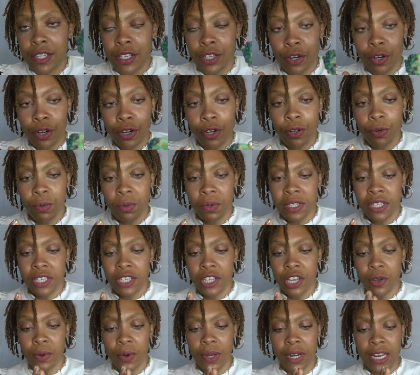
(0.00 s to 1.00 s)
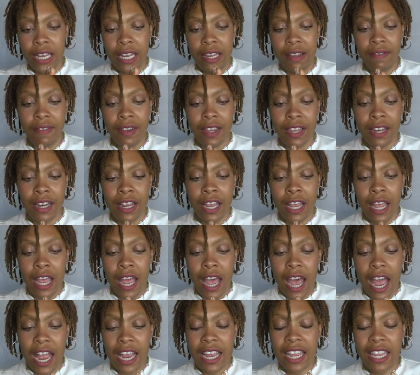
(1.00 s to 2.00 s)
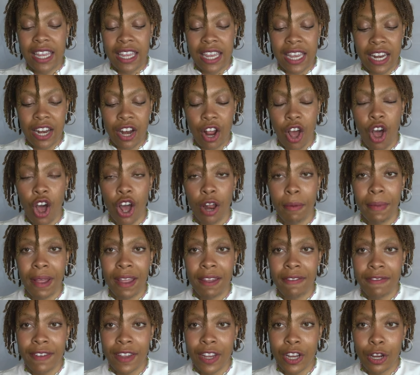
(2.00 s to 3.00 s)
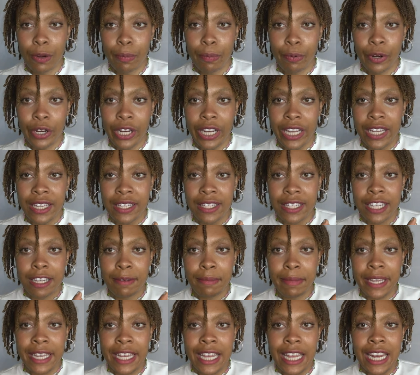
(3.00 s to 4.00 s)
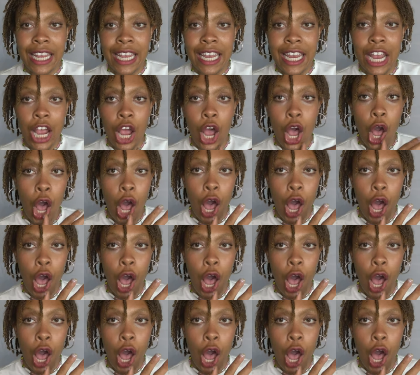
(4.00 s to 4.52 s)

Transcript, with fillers: circle was so uneven. I could get it on my finger pretty easily but getting it